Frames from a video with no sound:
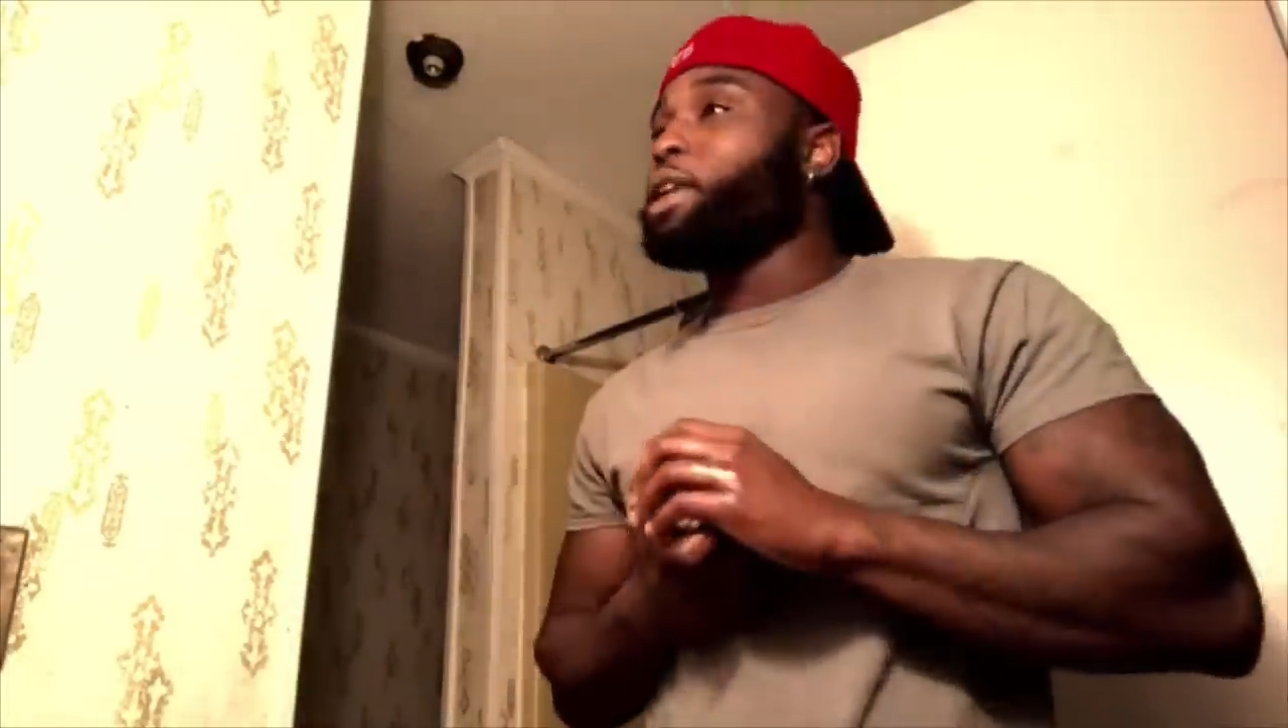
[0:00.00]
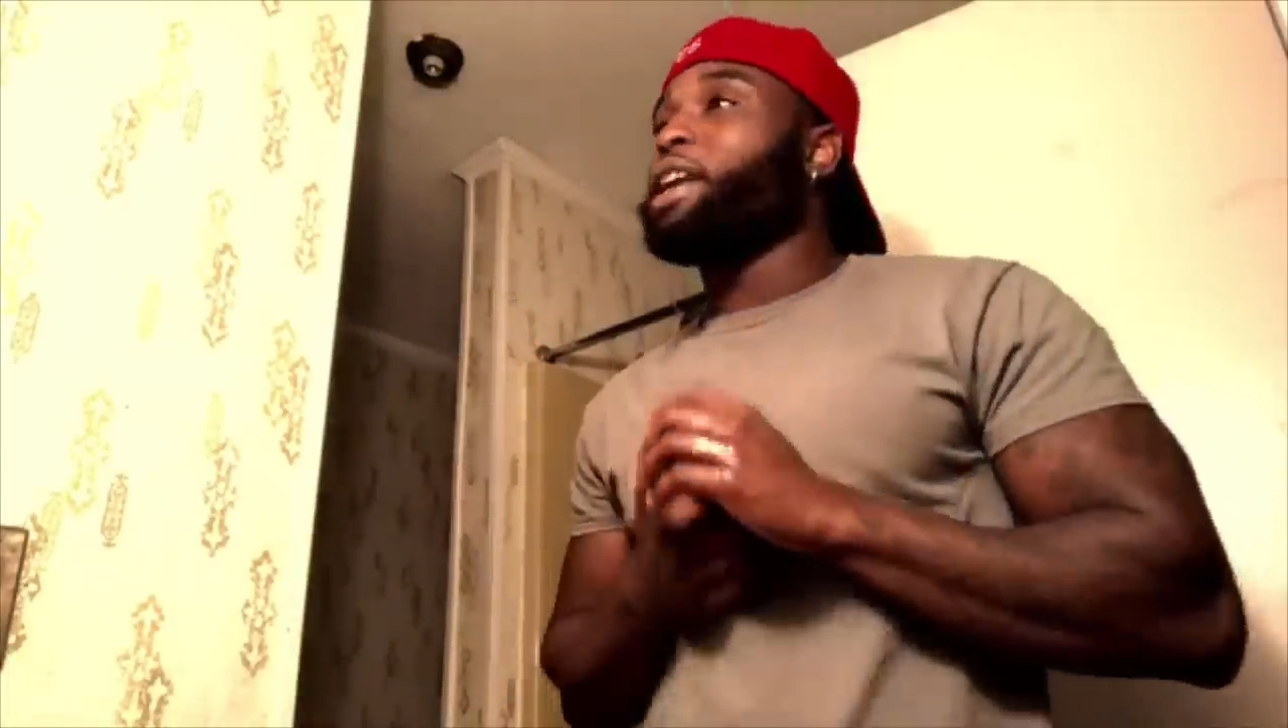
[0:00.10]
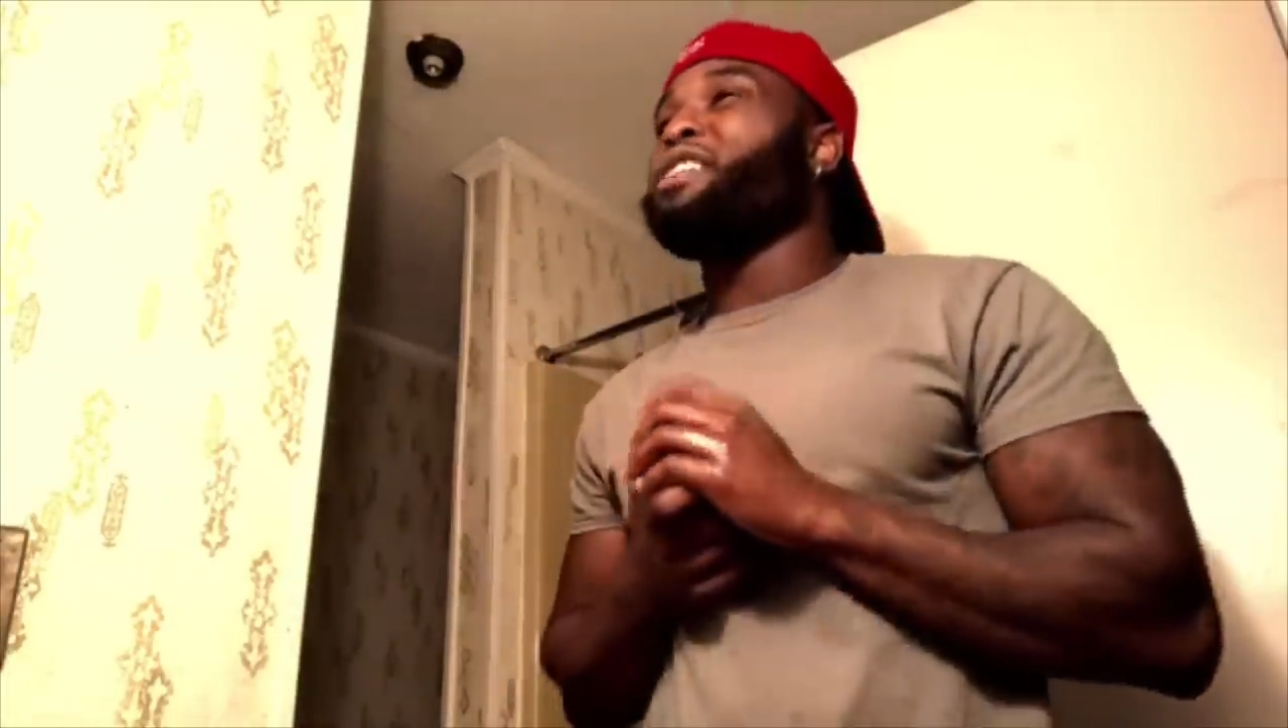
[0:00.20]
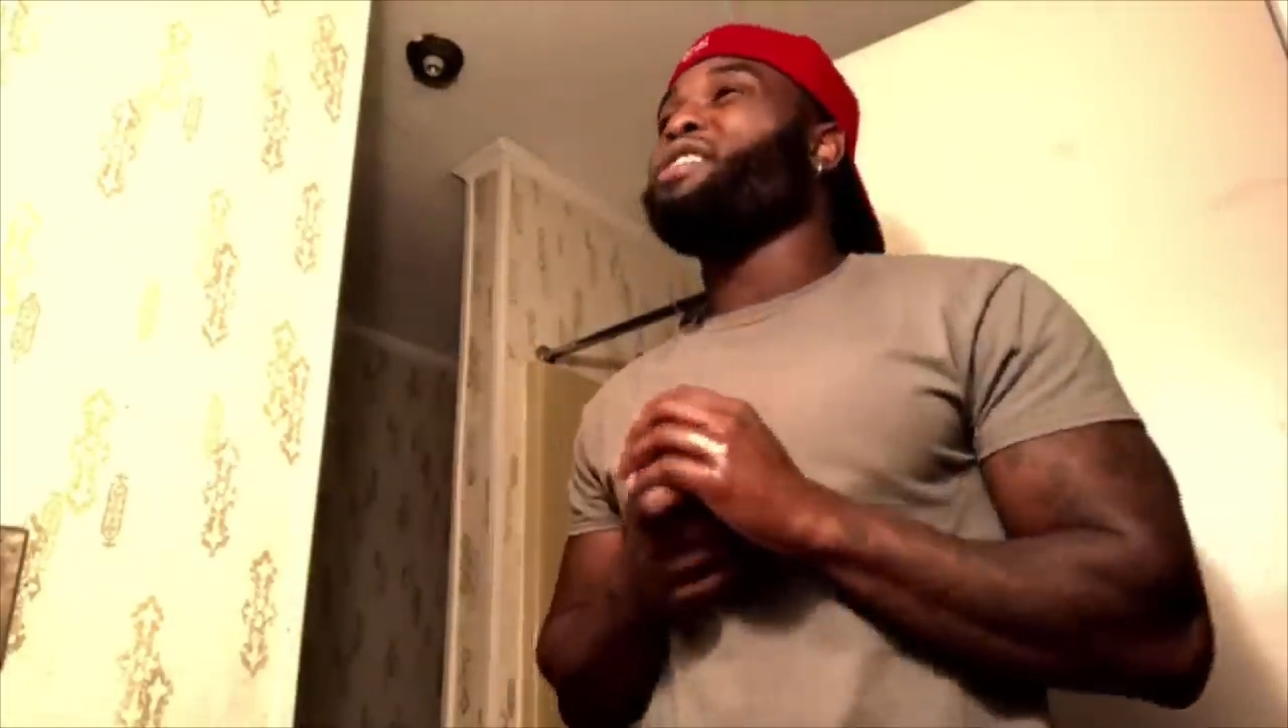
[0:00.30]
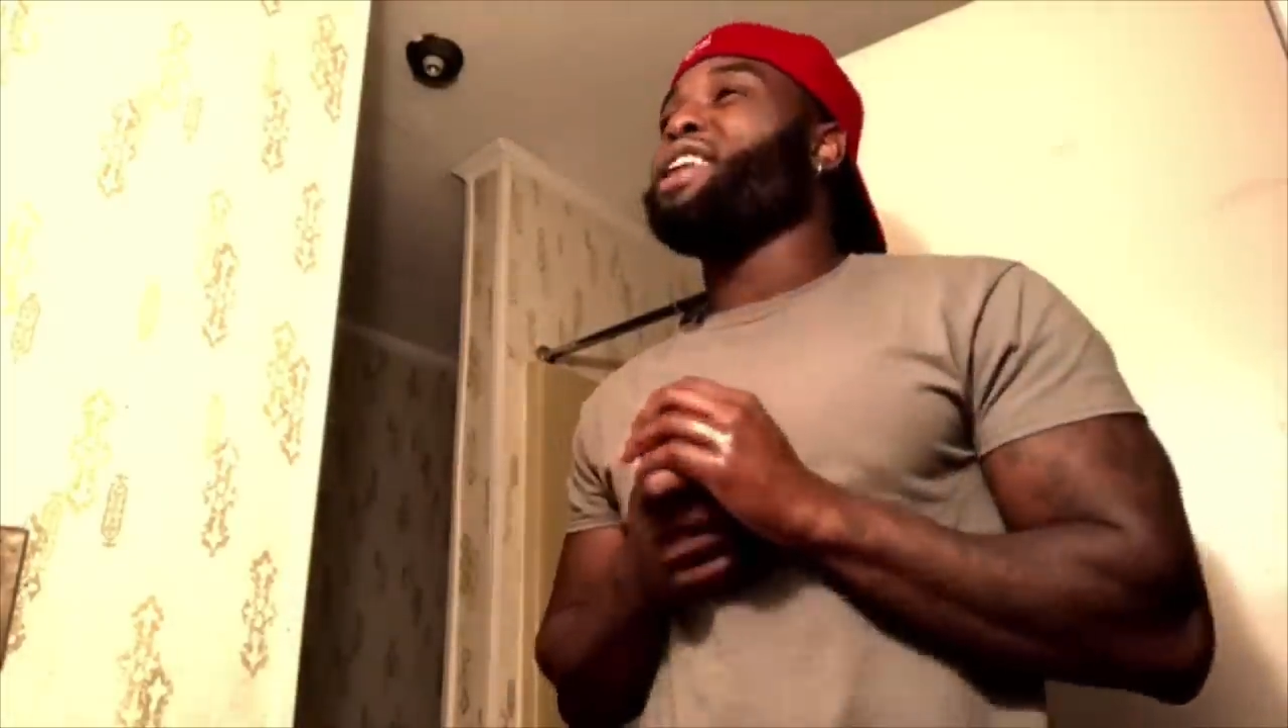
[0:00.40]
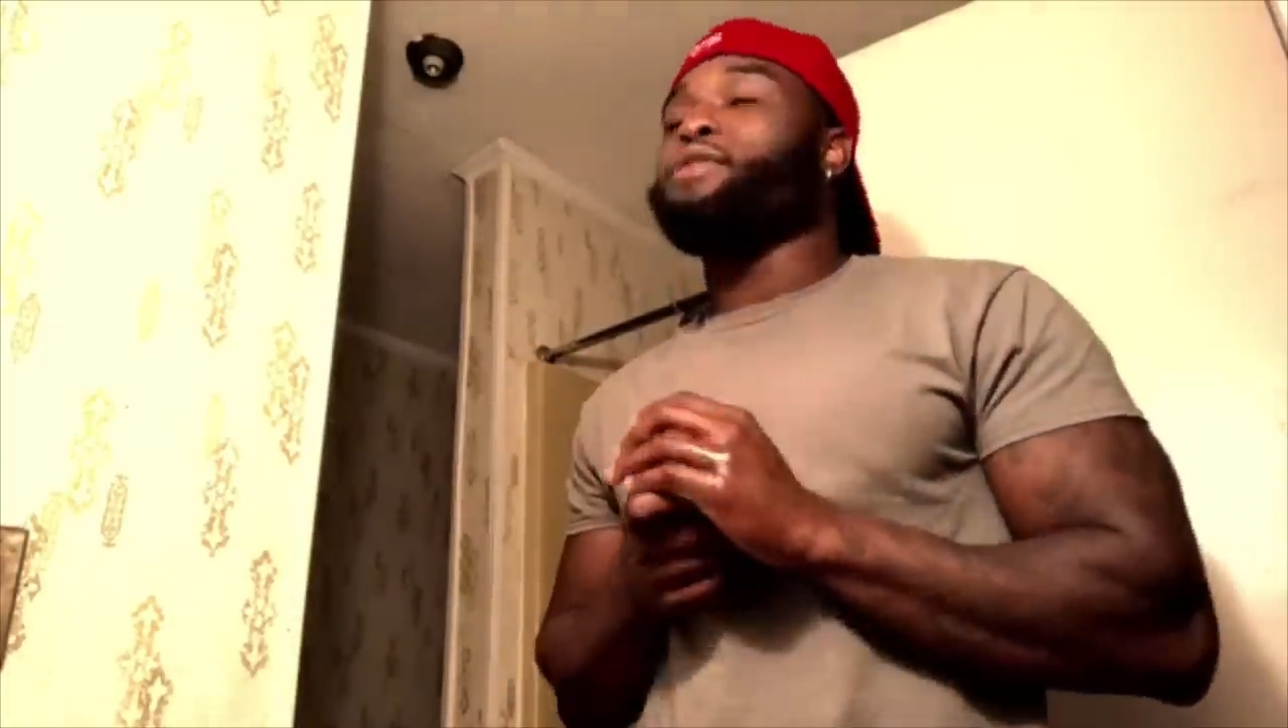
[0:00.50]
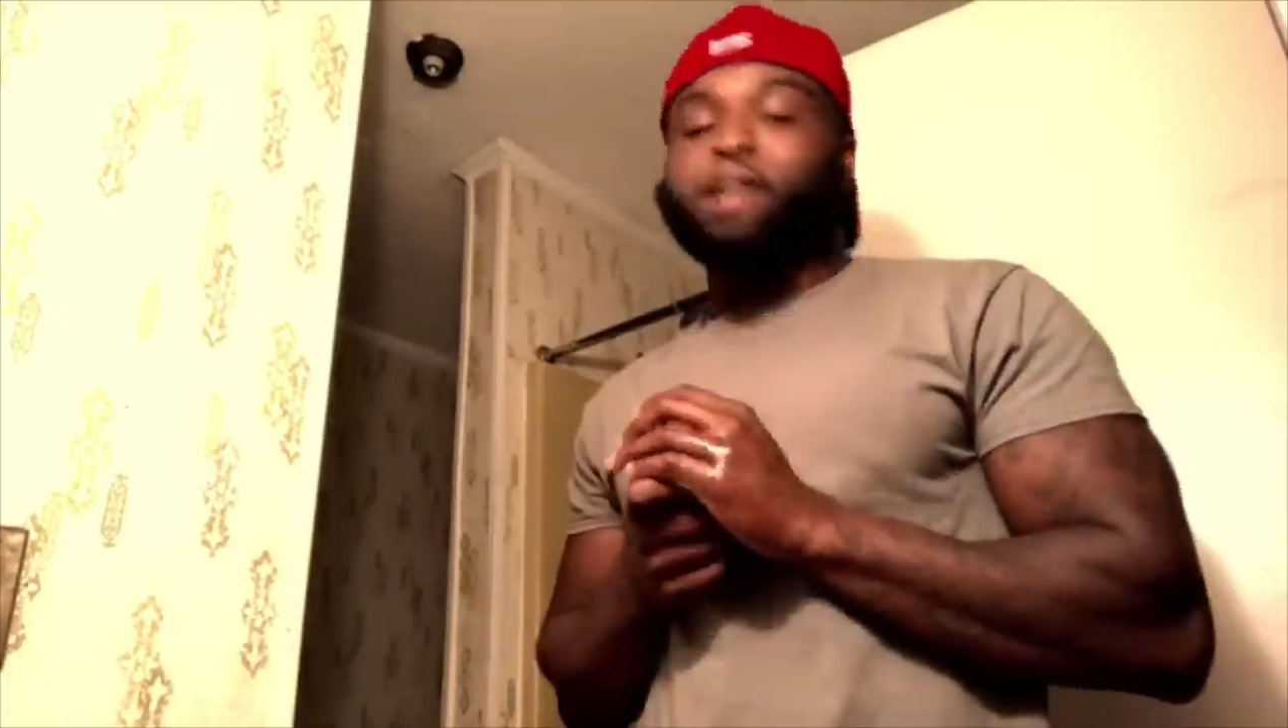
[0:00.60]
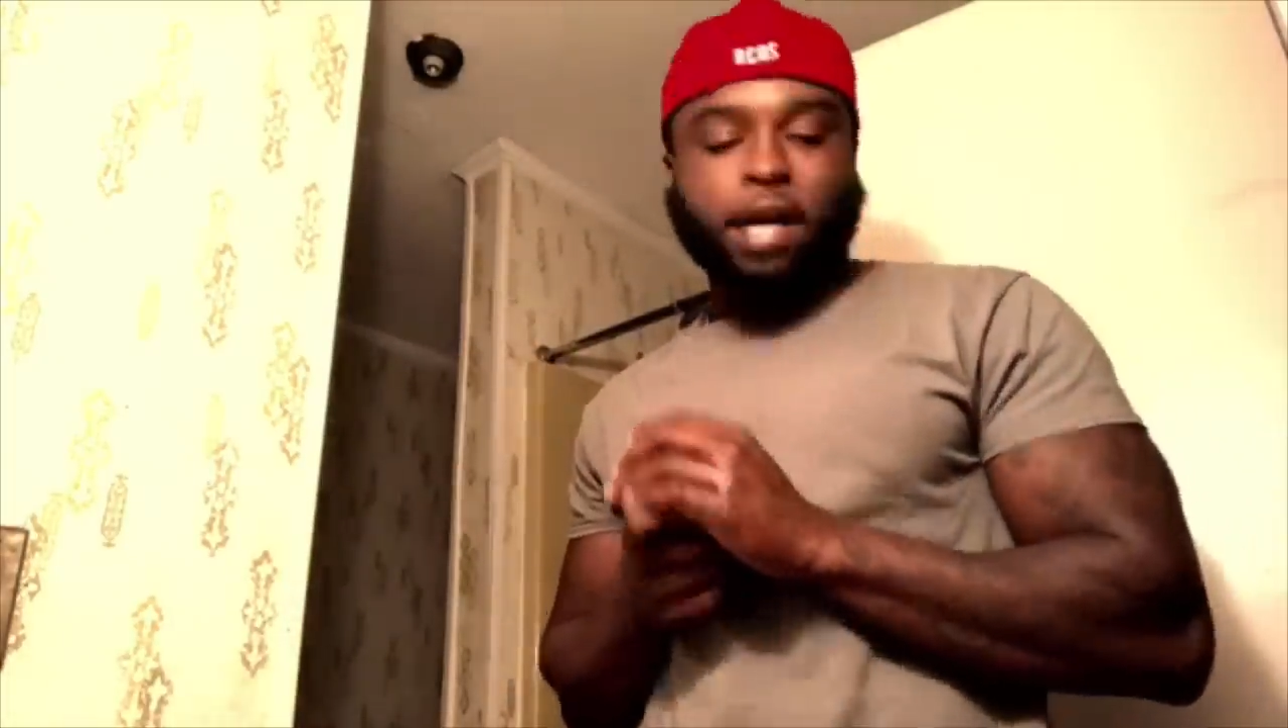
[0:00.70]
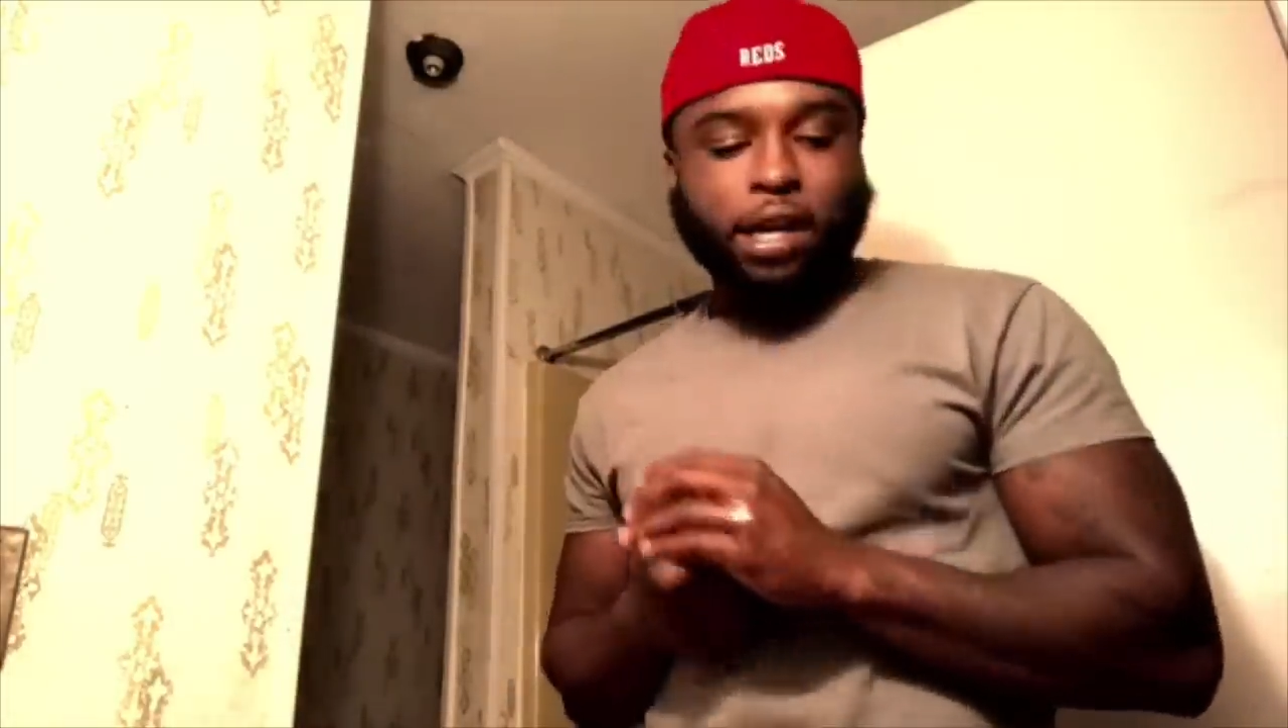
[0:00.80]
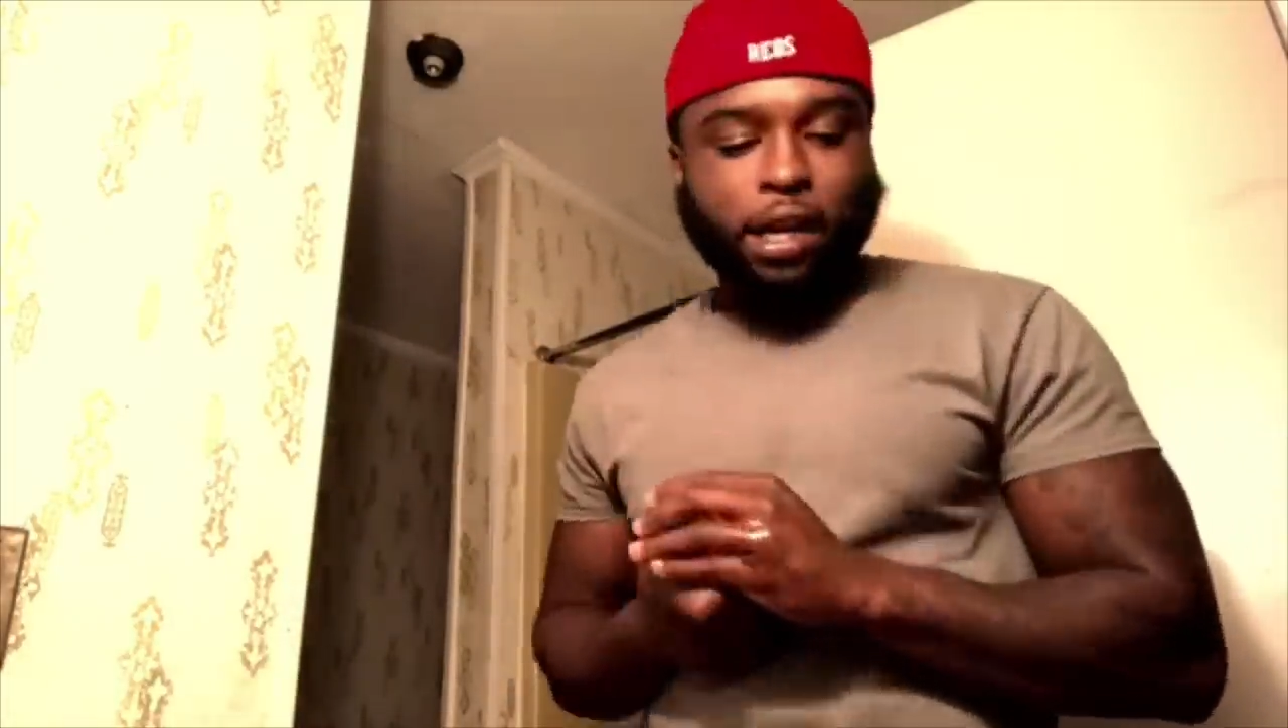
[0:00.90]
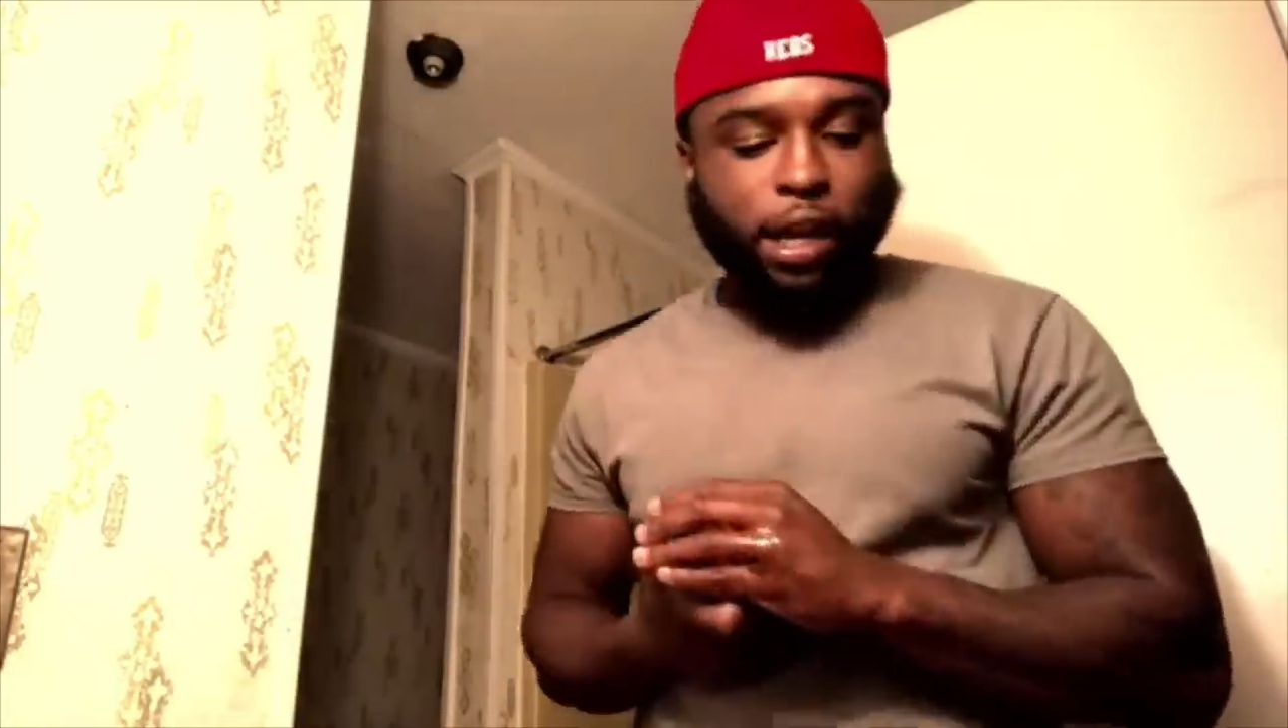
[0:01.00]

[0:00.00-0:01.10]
put that on every night.